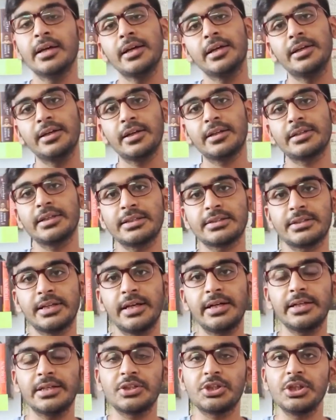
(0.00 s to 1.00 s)
Here they
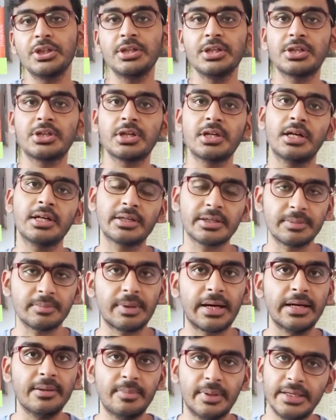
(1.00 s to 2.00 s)
said Chini Sri Lankan
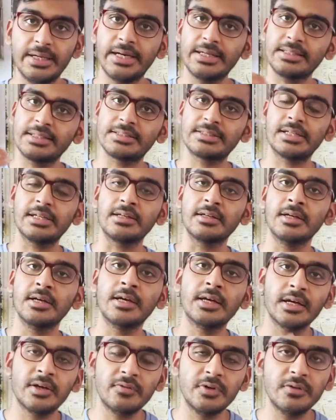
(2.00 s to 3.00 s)
Bhai Bhai, and they said,
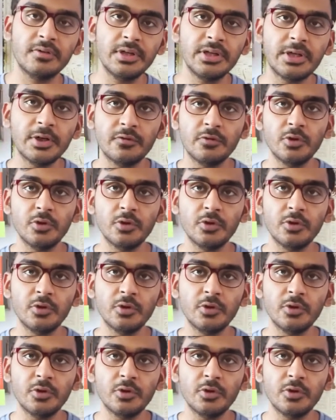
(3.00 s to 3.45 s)
we will give